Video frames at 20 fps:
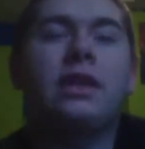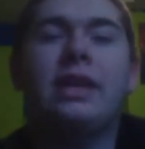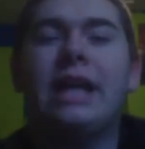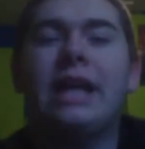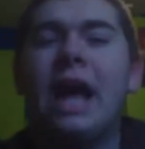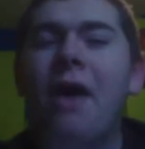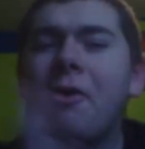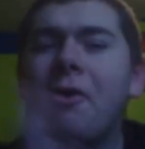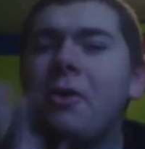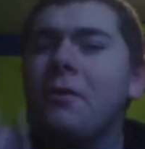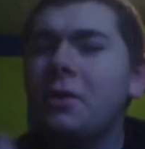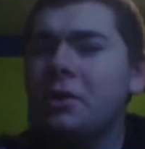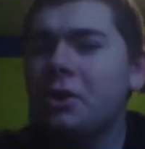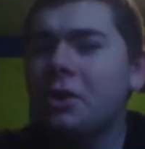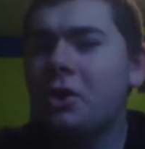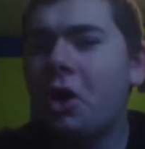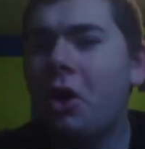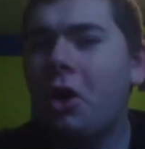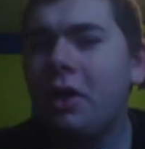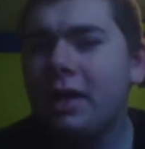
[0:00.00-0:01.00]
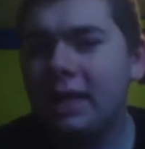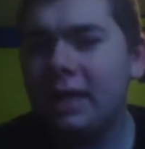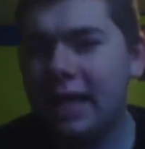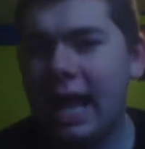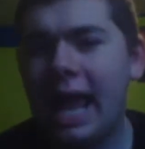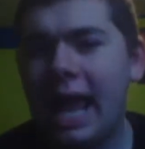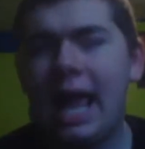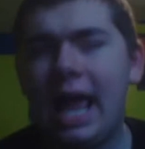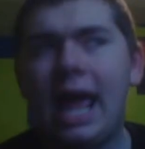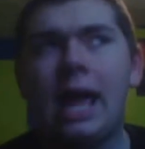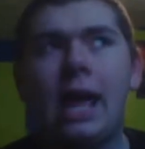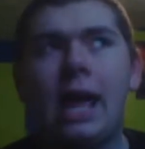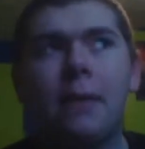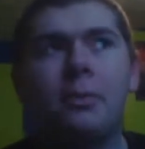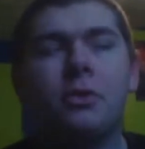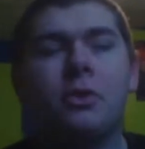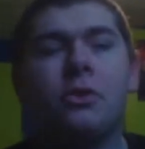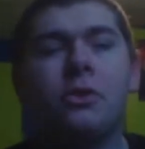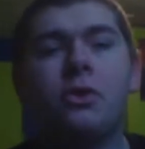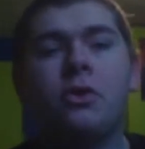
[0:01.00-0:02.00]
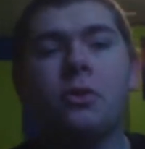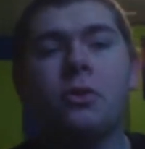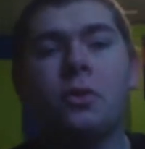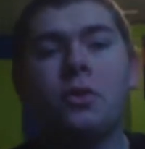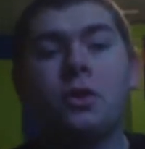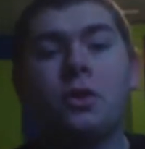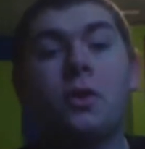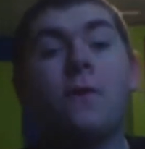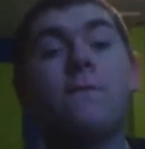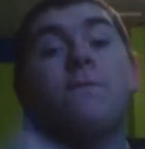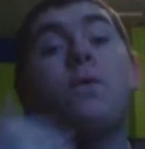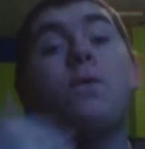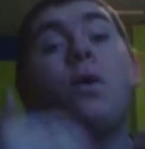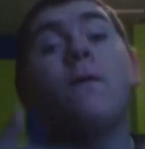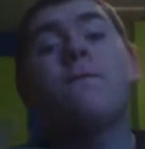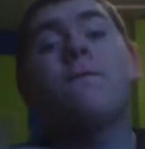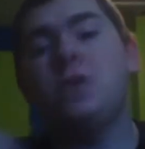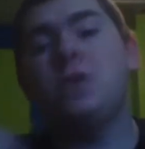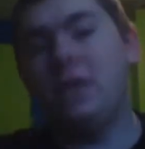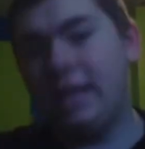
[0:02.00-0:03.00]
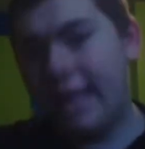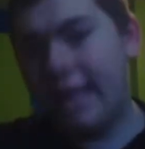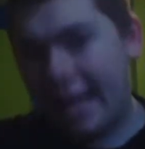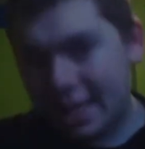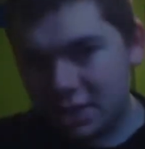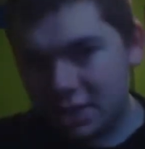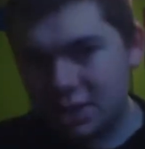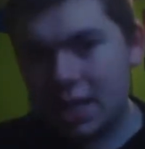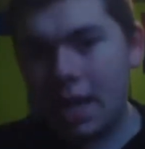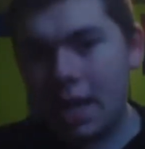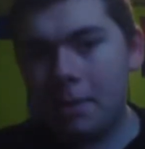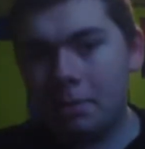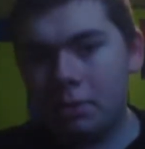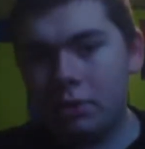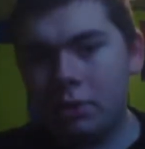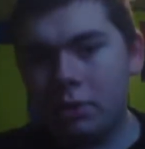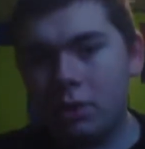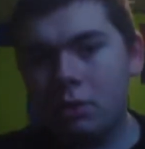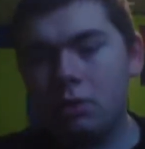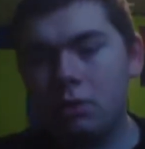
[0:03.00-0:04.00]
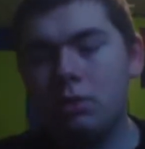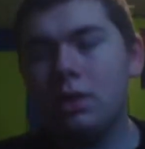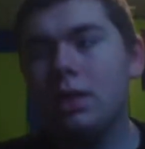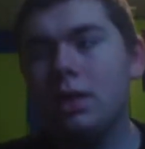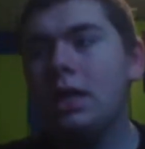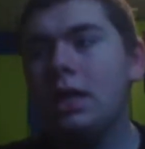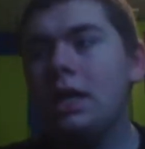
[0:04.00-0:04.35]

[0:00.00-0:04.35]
Like, I don't know if you could call it an episode, because it wasn't a full-fledged episode.